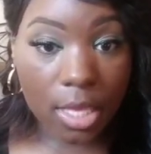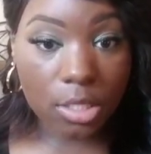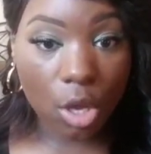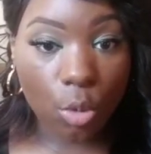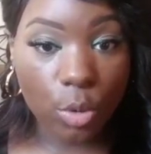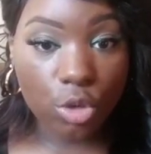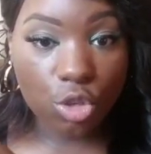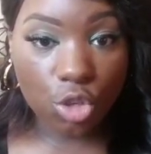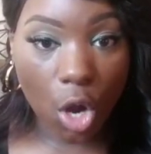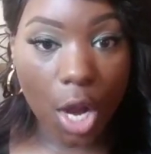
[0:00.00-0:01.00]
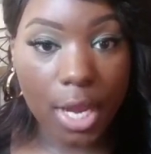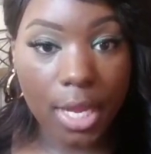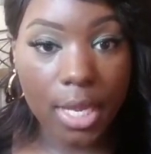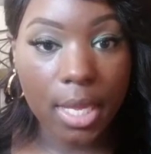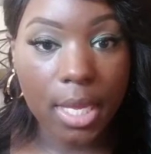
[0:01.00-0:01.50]
So when you start
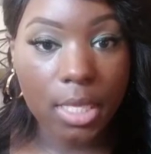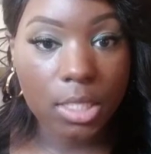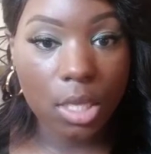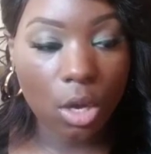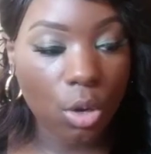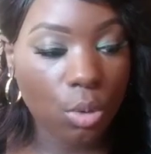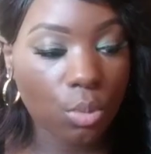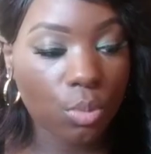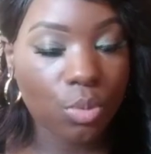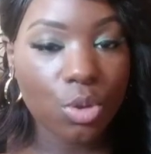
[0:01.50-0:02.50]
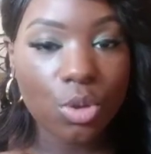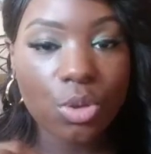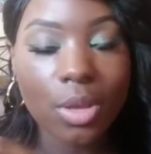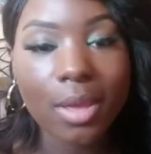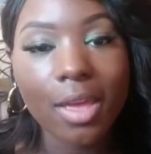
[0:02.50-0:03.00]
eating, so
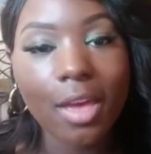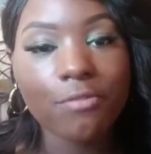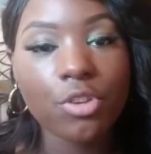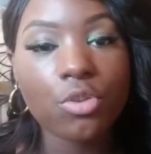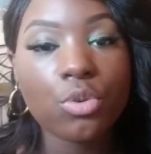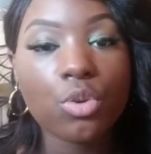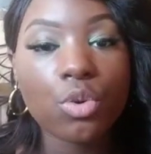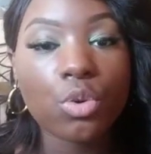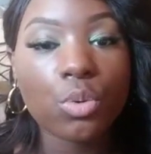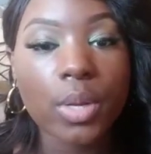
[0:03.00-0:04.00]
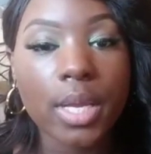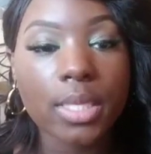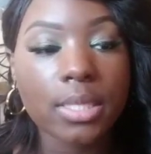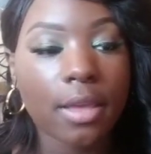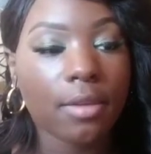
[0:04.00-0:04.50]
if you Google
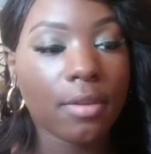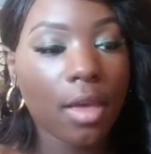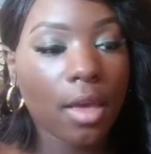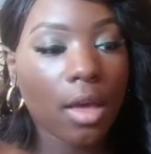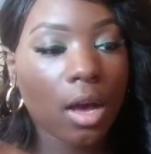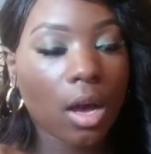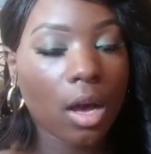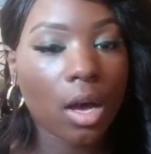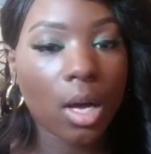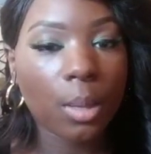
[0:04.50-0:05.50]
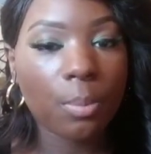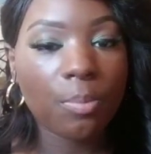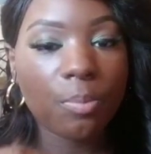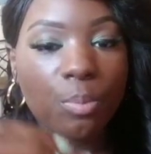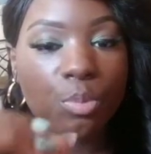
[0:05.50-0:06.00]
this and
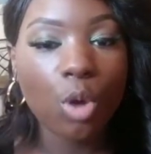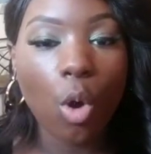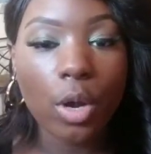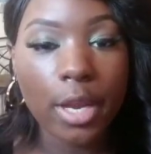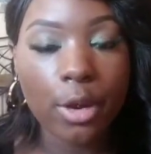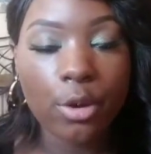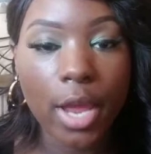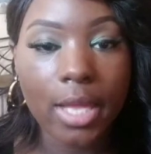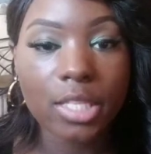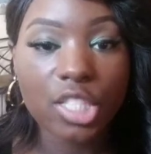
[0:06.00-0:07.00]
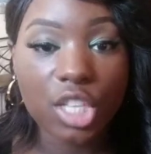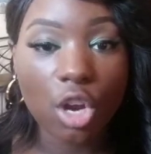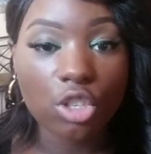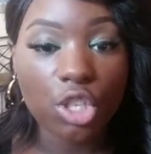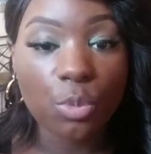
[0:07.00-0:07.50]
go on the internet and
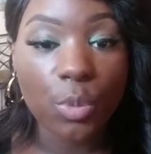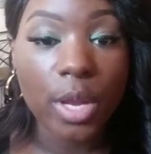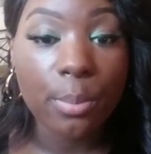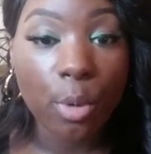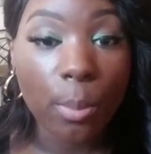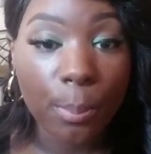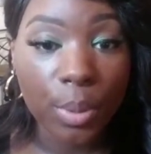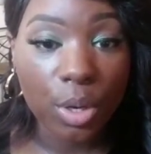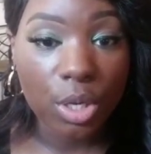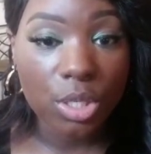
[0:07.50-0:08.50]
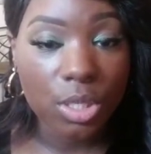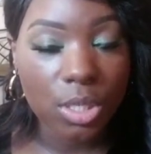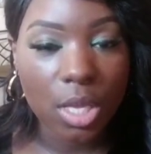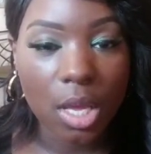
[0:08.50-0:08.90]
search and read more books,